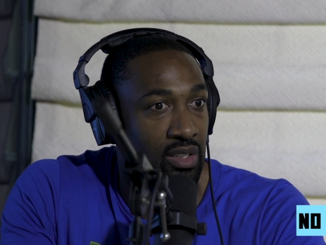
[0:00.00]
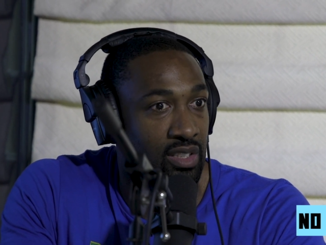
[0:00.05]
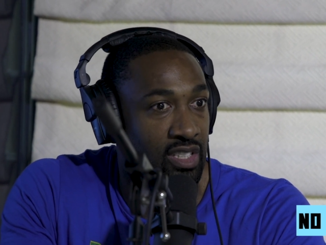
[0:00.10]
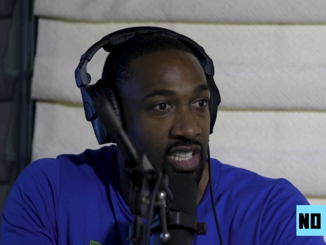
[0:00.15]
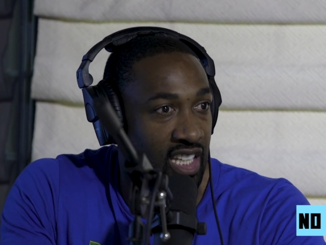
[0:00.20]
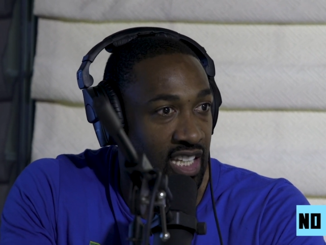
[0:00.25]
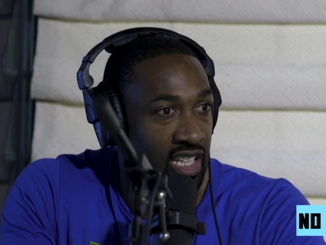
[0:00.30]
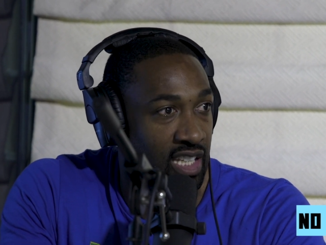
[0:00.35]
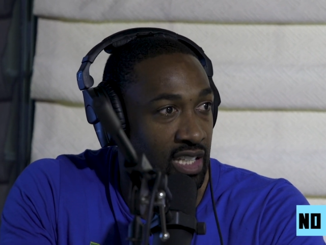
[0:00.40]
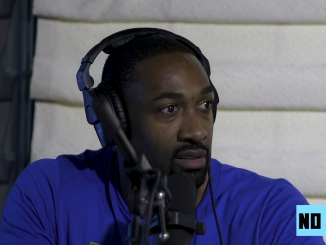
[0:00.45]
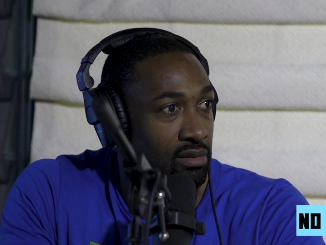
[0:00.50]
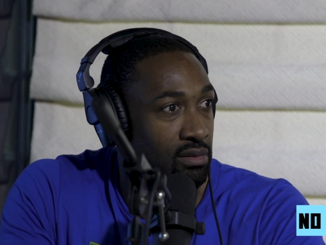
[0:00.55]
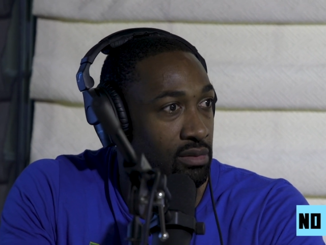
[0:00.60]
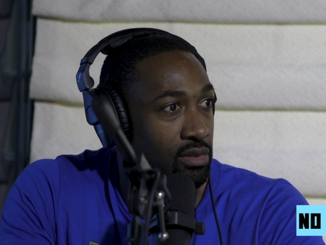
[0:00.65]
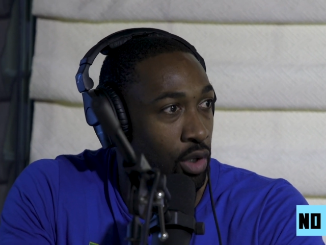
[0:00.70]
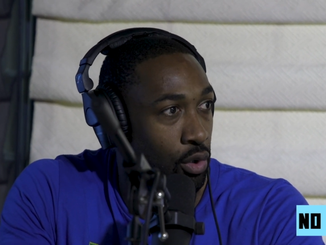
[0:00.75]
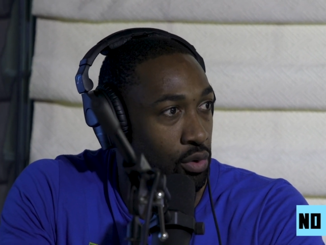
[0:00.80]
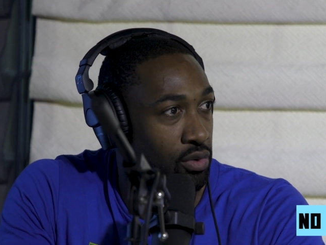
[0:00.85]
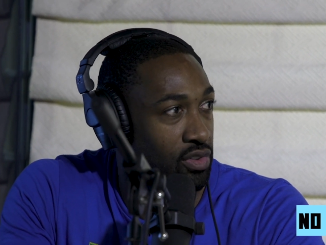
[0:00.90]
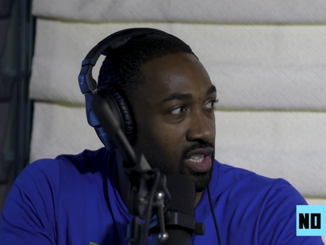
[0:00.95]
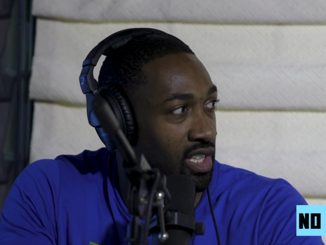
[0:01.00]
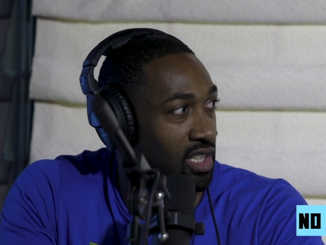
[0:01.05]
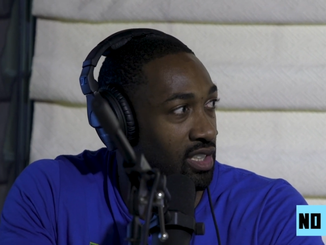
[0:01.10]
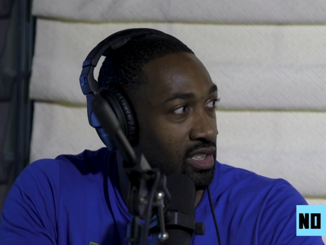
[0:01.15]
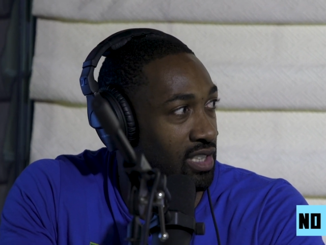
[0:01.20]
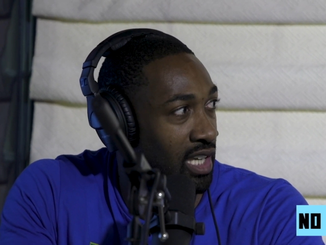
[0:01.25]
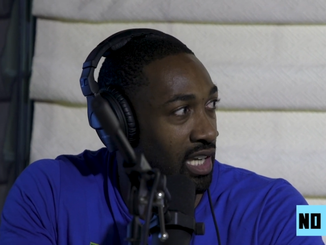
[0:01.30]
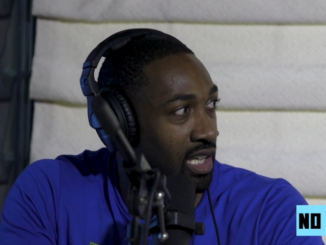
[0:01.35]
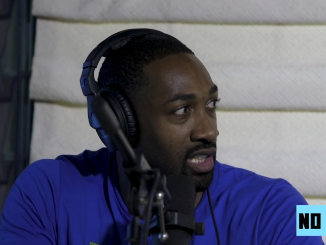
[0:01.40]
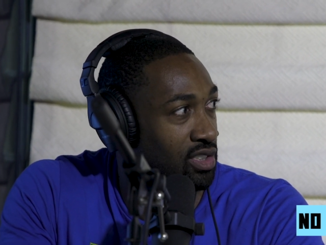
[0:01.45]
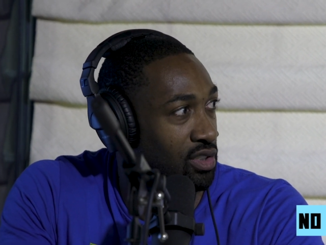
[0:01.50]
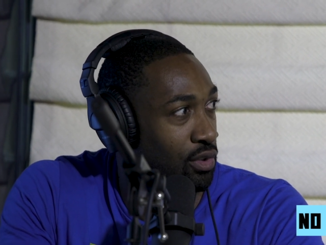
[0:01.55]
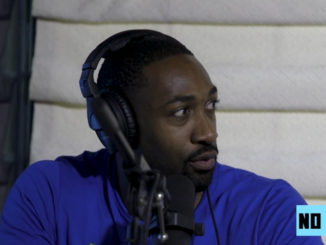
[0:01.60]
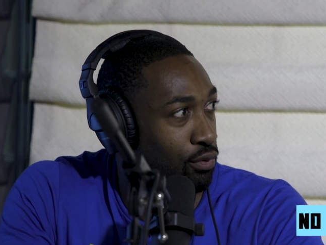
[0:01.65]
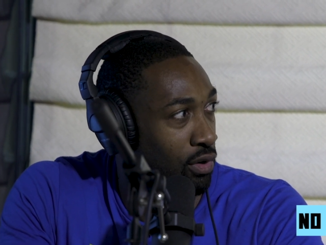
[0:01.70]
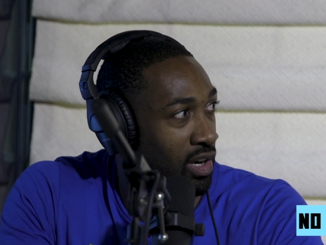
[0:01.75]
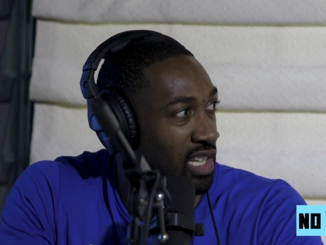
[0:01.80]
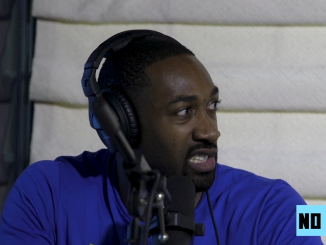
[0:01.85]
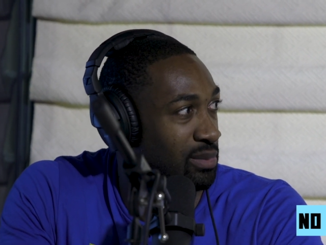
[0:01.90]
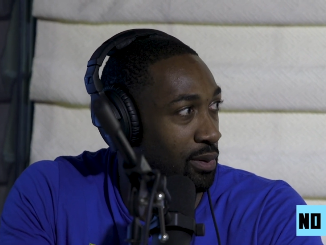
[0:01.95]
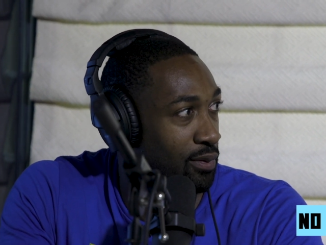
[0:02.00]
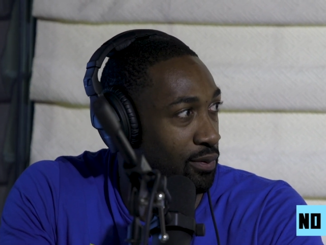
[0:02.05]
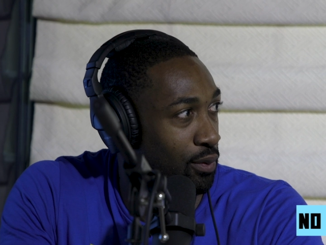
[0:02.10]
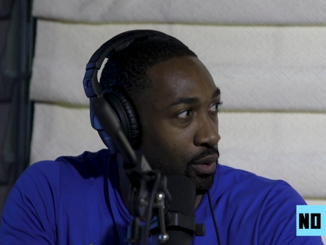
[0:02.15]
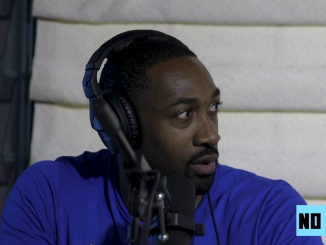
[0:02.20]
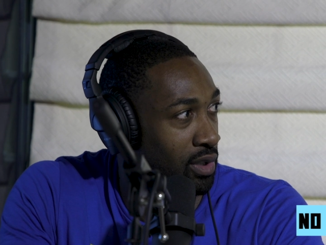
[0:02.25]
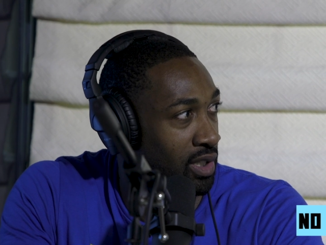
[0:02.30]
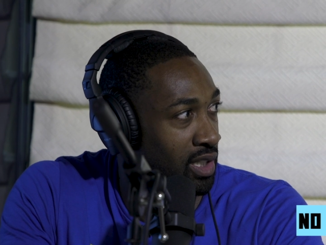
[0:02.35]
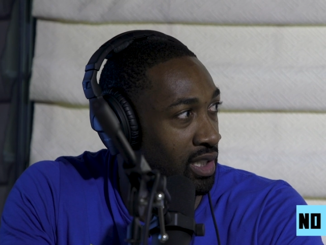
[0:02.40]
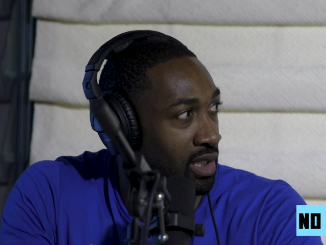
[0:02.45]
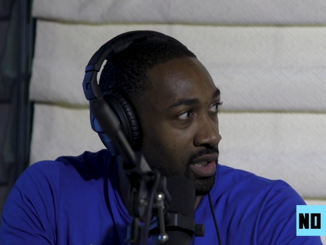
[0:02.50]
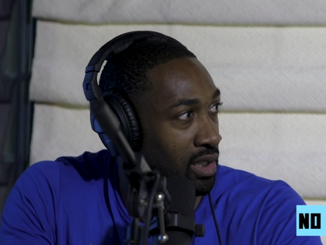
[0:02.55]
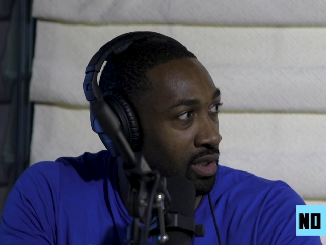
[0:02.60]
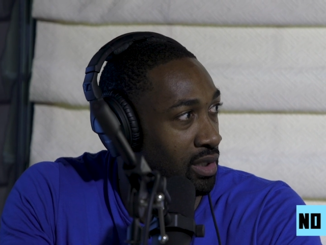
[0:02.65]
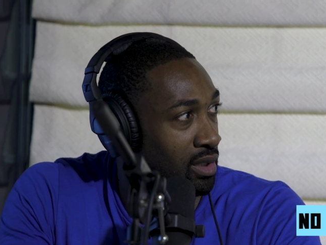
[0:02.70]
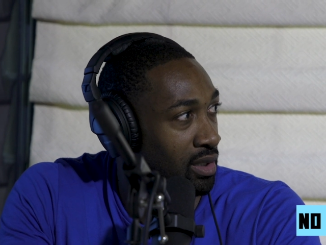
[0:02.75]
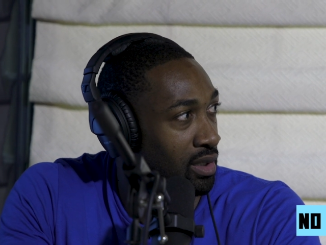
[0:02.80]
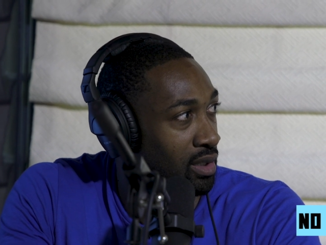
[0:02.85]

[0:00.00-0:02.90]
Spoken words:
10, 13 seconds of rest before he